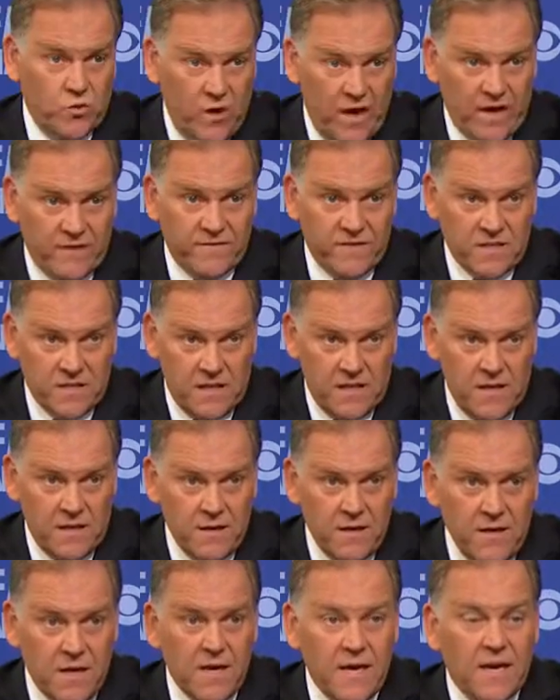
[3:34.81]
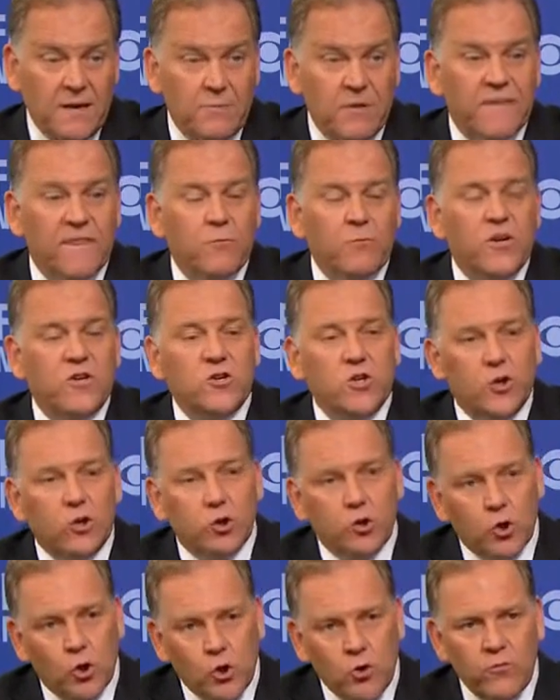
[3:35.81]
have seen, but we should
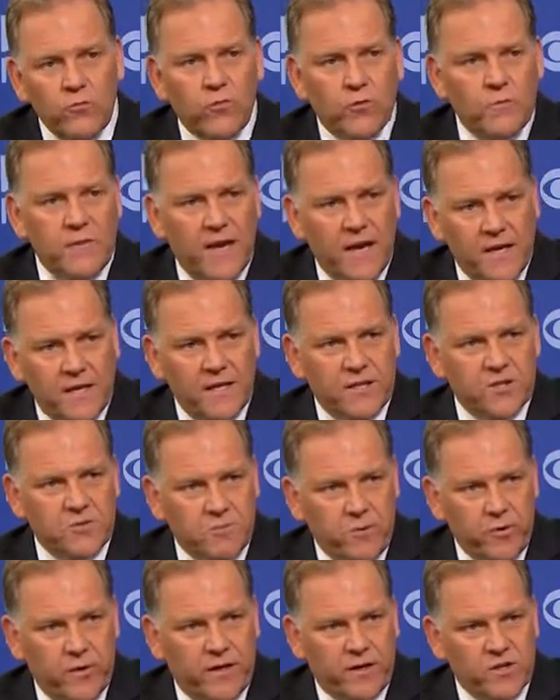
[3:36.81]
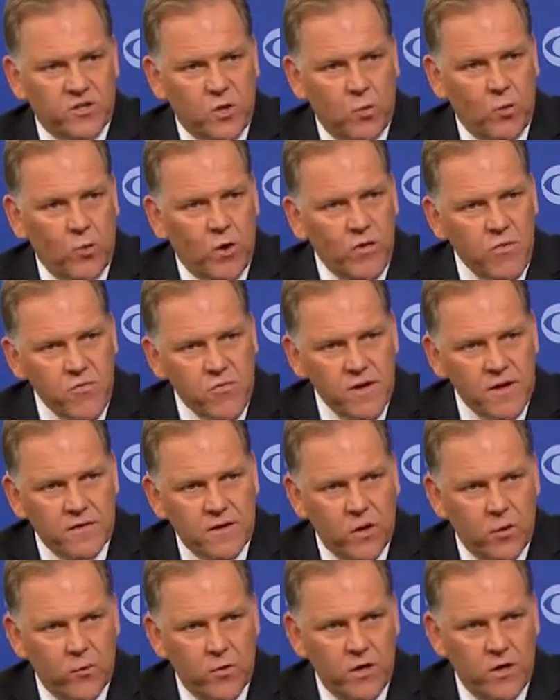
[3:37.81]
learn from that experience. And one thing
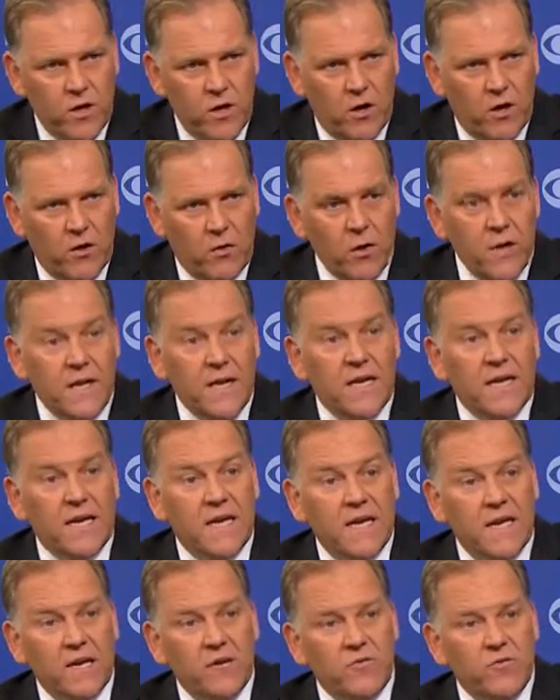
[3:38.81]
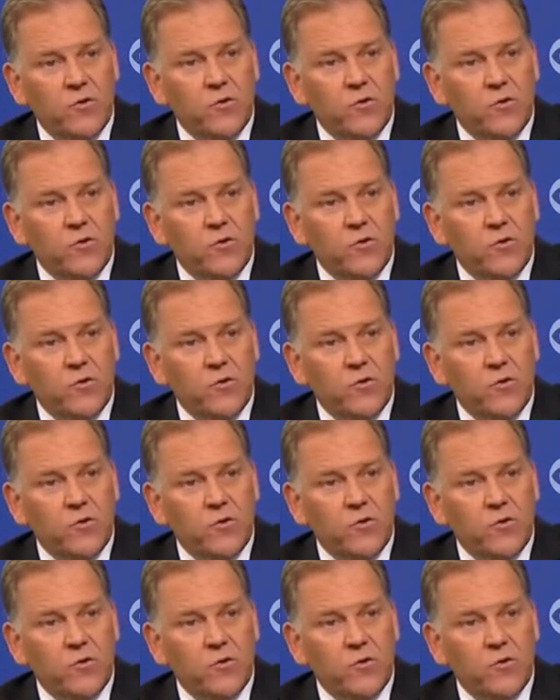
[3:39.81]
that we know, if